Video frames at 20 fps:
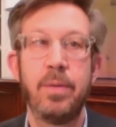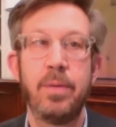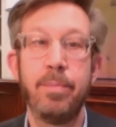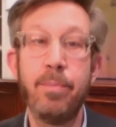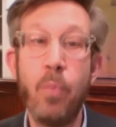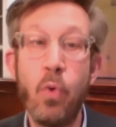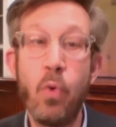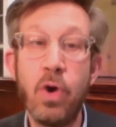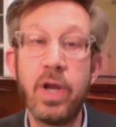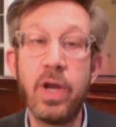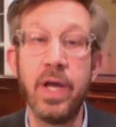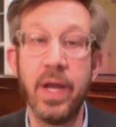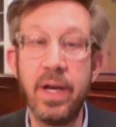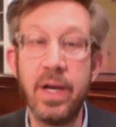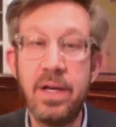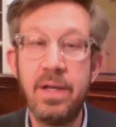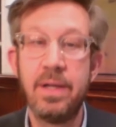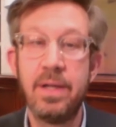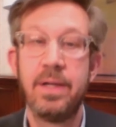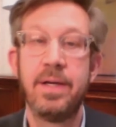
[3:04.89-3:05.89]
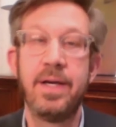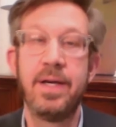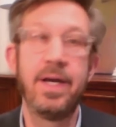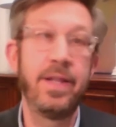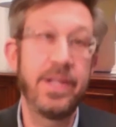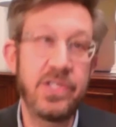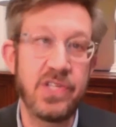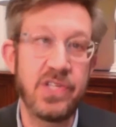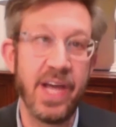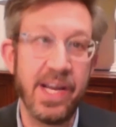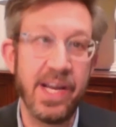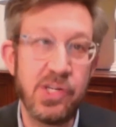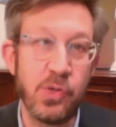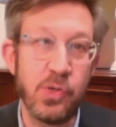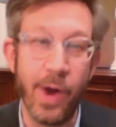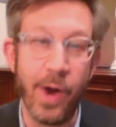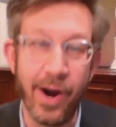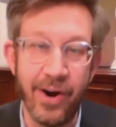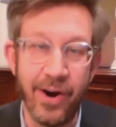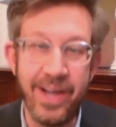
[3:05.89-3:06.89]
Morgan in the
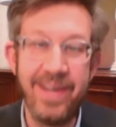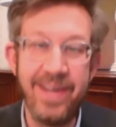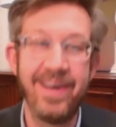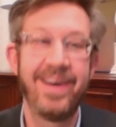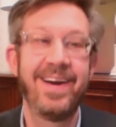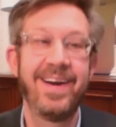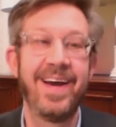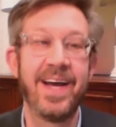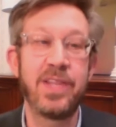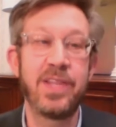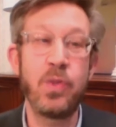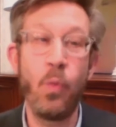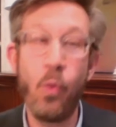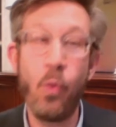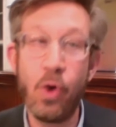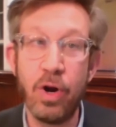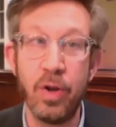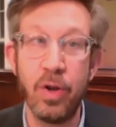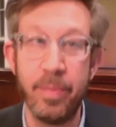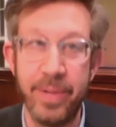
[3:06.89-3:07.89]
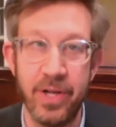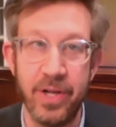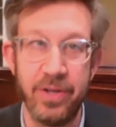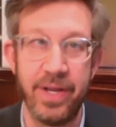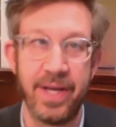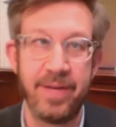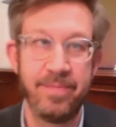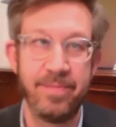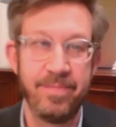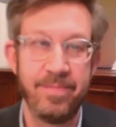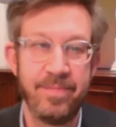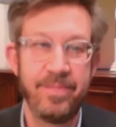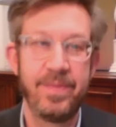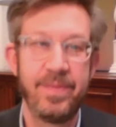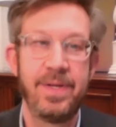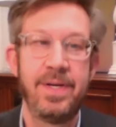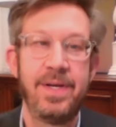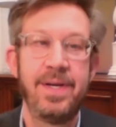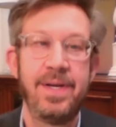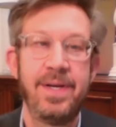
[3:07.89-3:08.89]
sanctuary at the Warnell building.
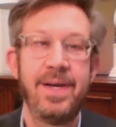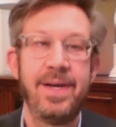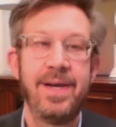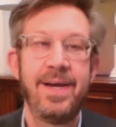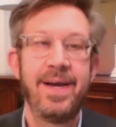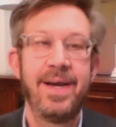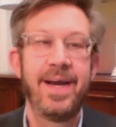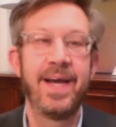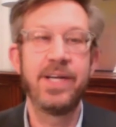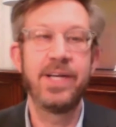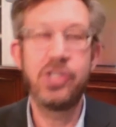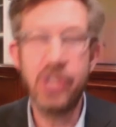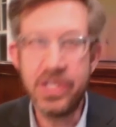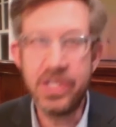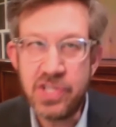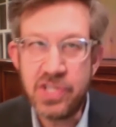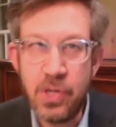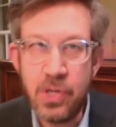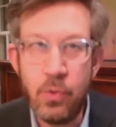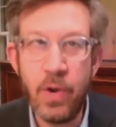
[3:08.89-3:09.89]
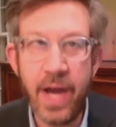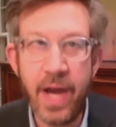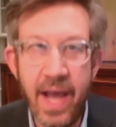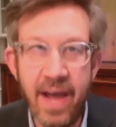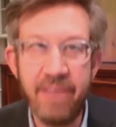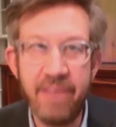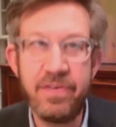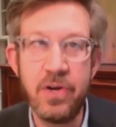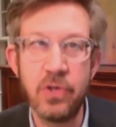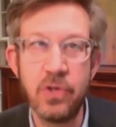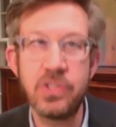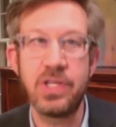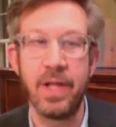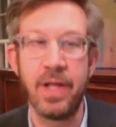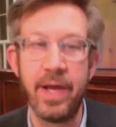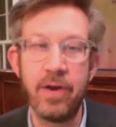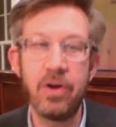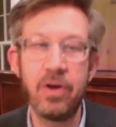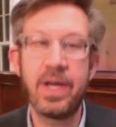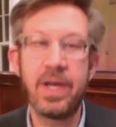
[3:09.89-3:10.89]
And just 2.5 years
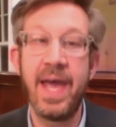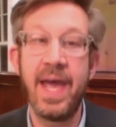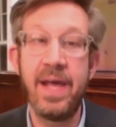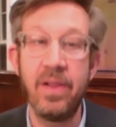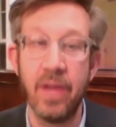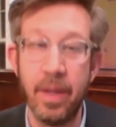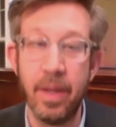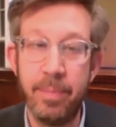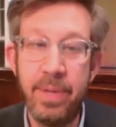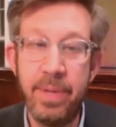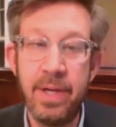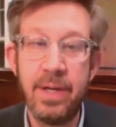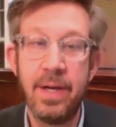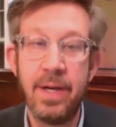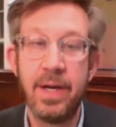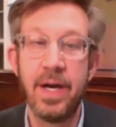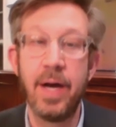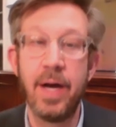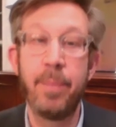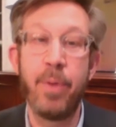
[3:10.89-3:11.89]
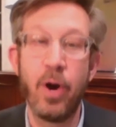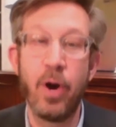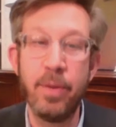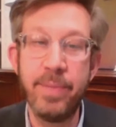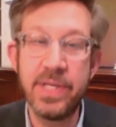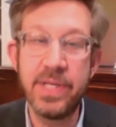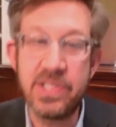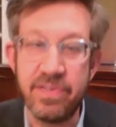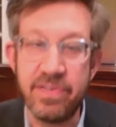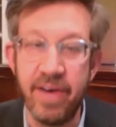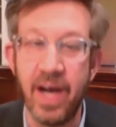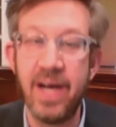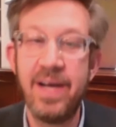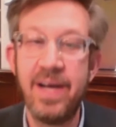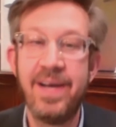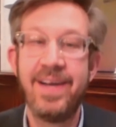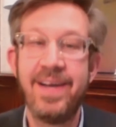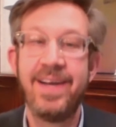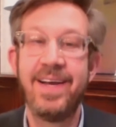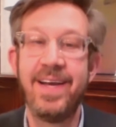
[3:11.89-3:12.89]
later, Caleb, a bar mitzvah
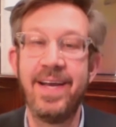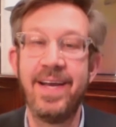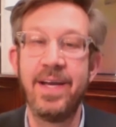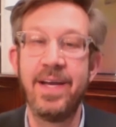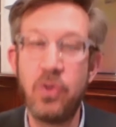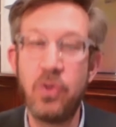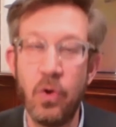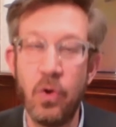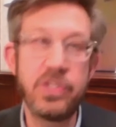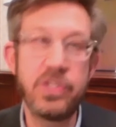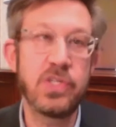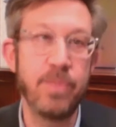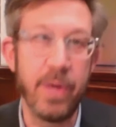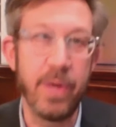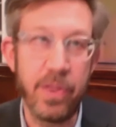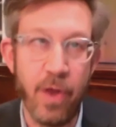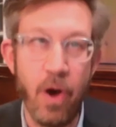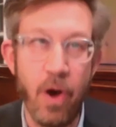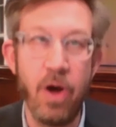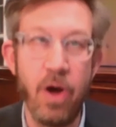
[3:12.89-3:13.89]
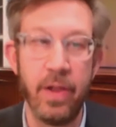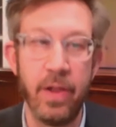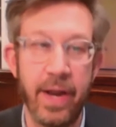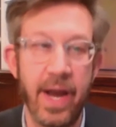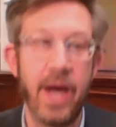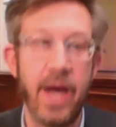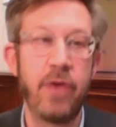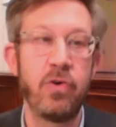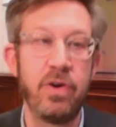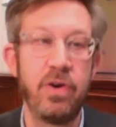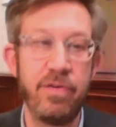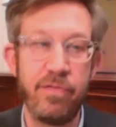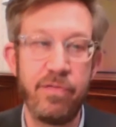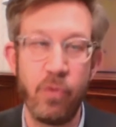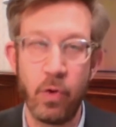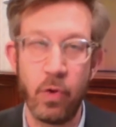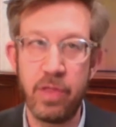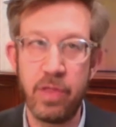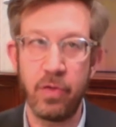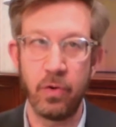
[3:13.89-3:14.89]
in Goldsmith Hall at
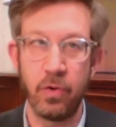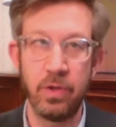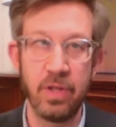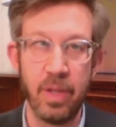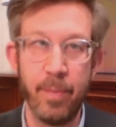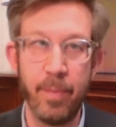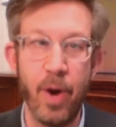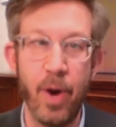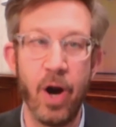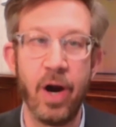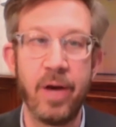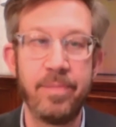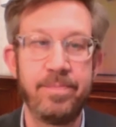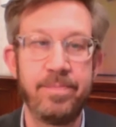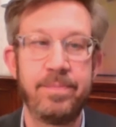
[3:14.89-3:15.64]
143rd and Lamar.